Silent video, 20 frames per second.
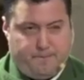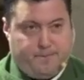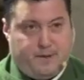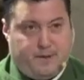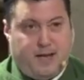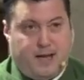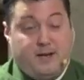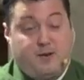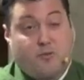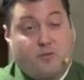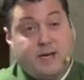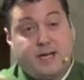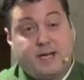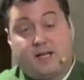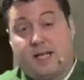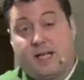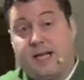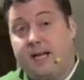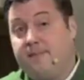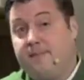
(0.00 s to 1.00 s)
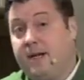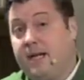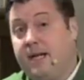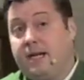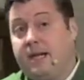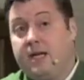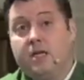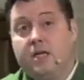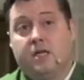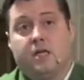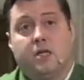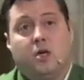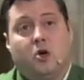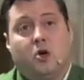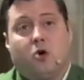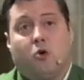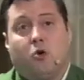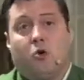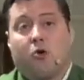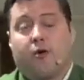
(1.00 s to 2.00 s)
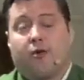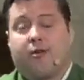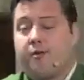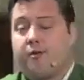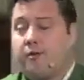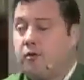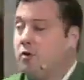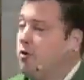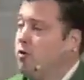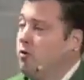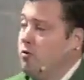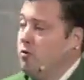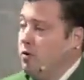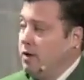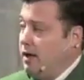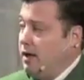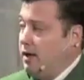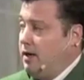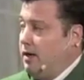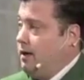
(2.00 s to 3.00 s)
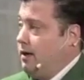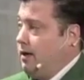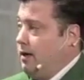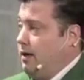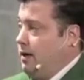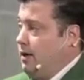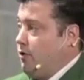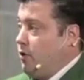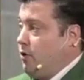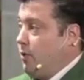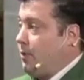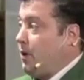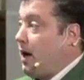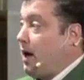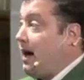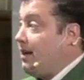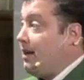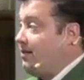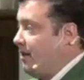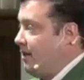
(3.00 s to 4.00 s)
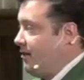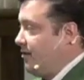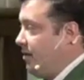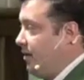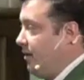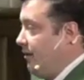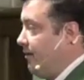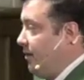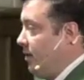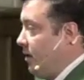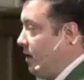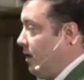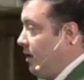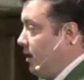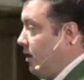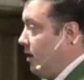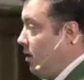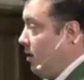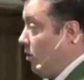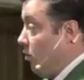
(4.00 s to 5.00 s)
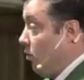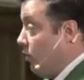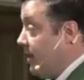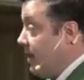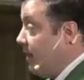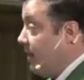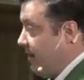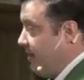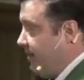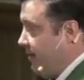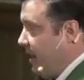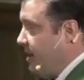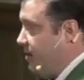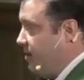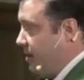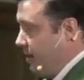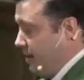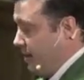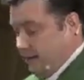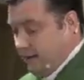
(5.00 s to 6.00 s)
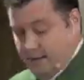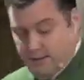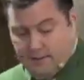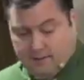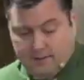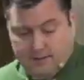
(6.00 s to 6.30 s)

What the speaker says: and reclaiming, or through a process of realization,